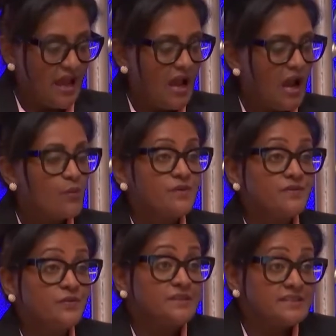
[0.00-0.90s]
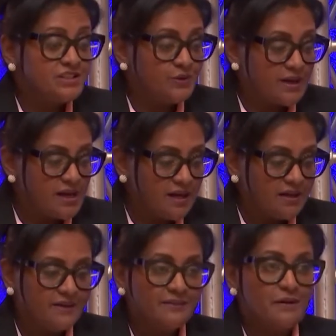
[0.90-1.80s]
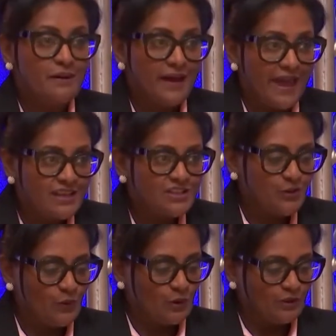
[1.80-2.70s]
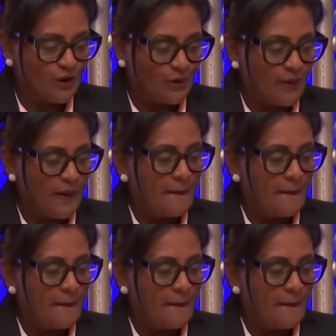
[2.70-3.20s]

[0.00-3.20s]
However, for this to occur, as you all know,